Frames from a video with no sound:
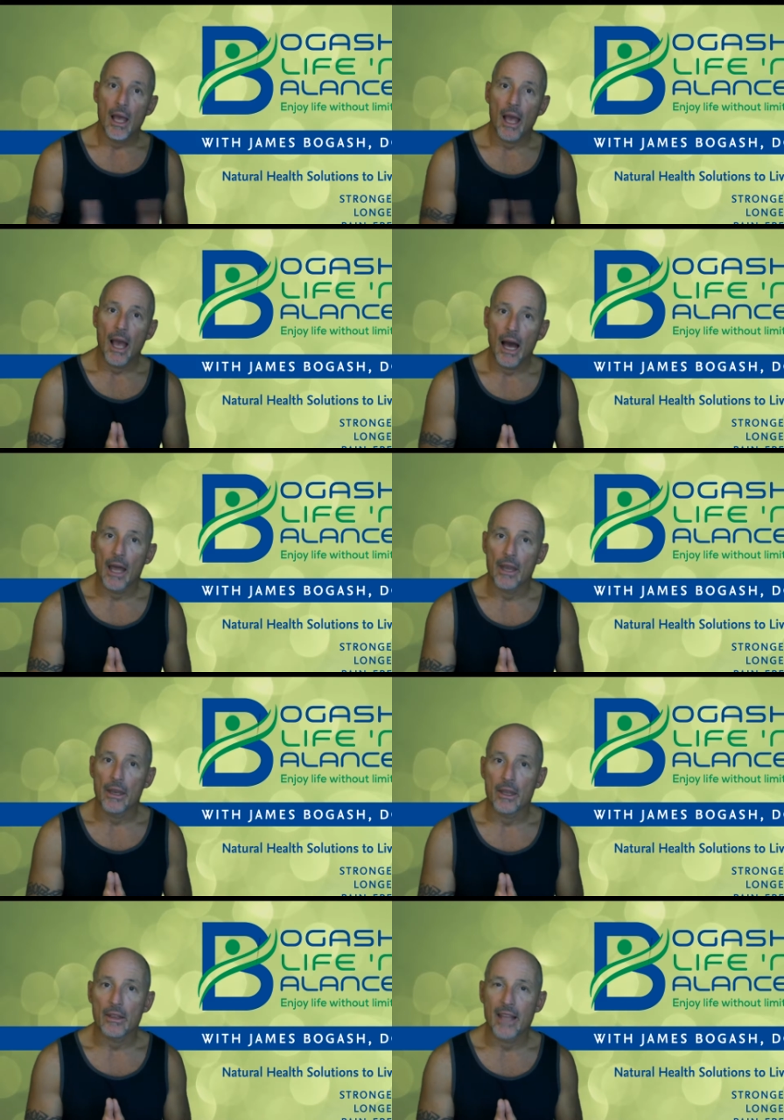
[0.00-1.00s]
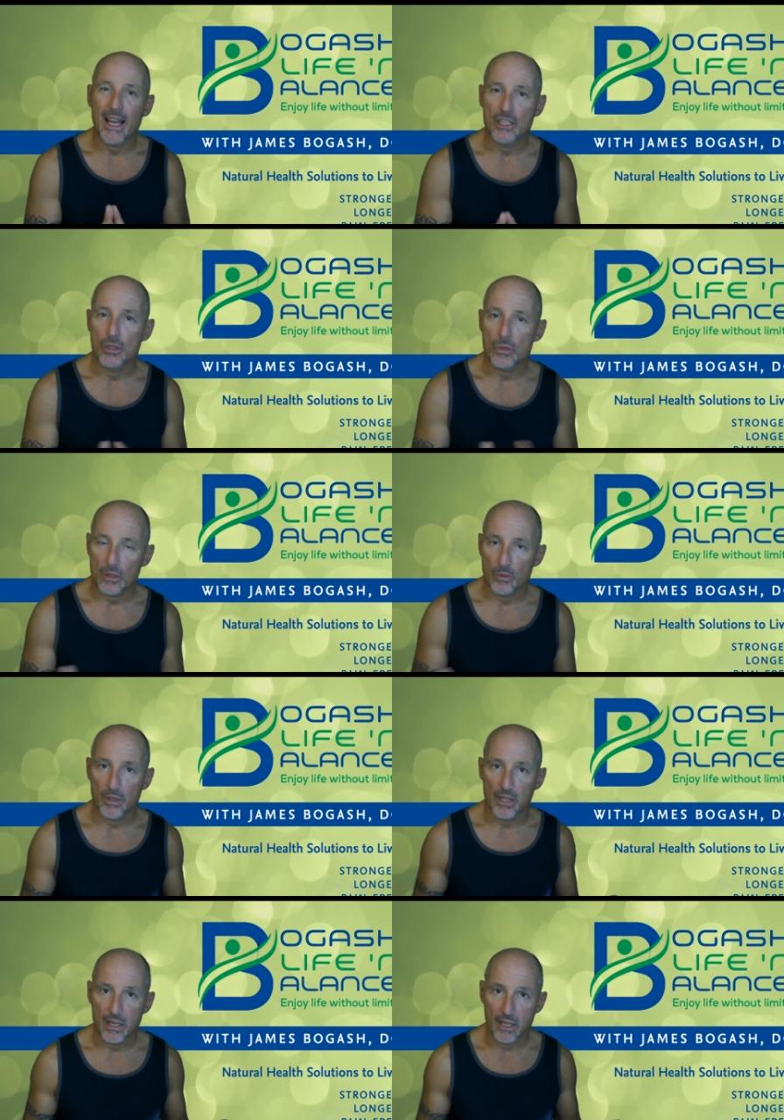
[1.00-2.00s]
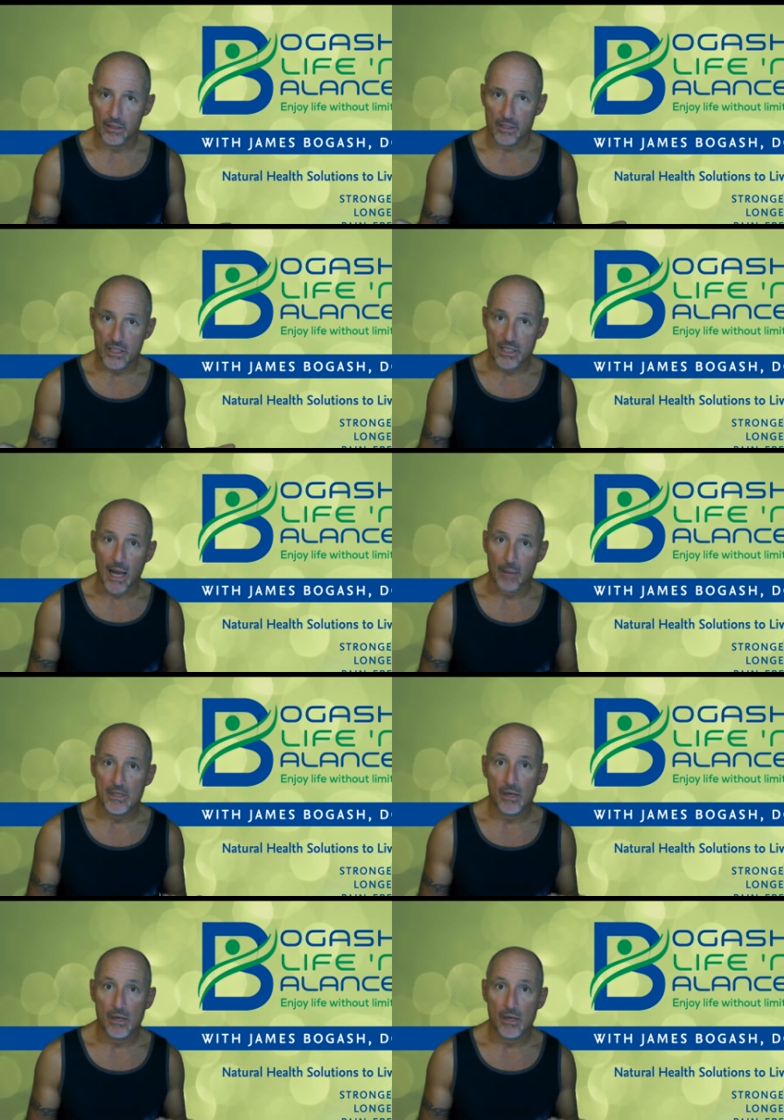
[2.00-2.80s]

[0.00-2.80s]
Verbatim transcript: and that's usually where the knowledge stops.